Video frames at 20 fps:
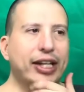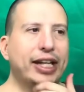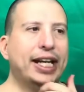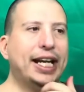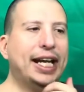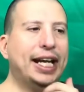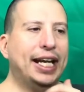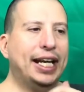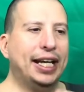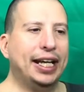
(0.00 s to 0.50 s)

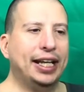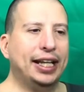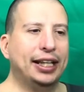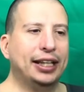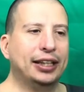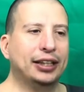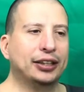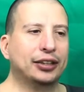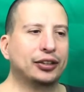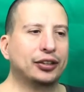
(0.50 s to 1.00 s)

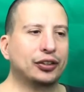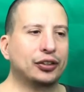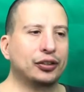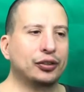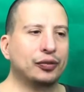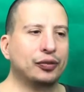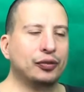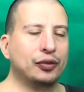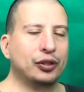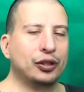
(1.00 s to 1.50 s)
and
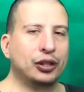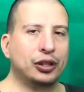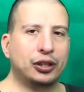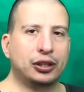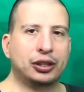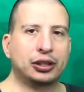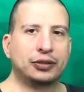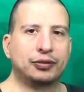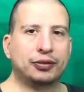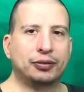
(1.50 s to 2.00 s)

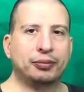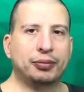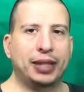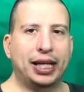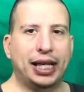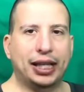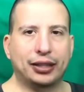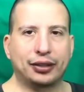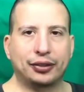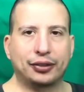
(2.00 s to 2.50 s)
learns from
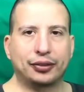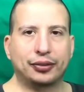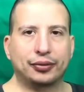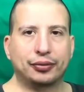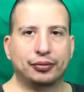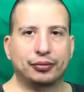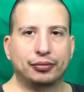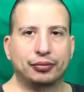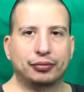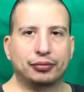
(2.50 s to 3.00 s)
that,
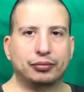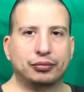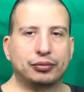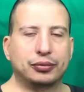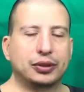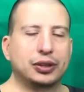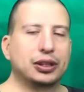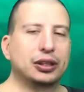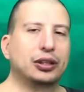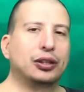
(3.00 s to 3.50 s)

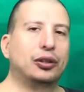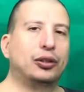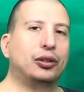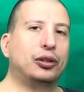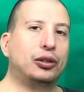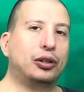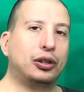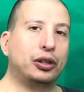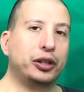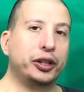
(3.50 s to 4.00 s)

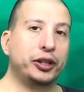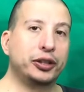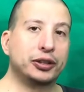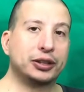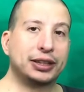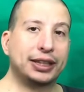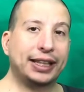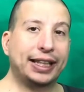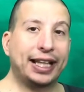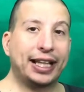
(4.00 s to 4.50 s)
or
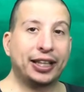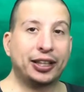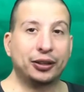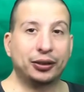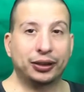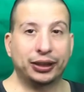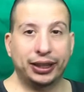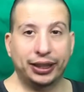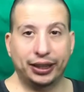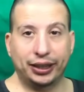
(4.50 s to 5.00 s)
using
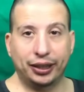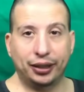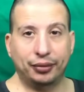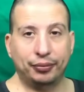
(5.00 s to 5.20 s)
echolalia.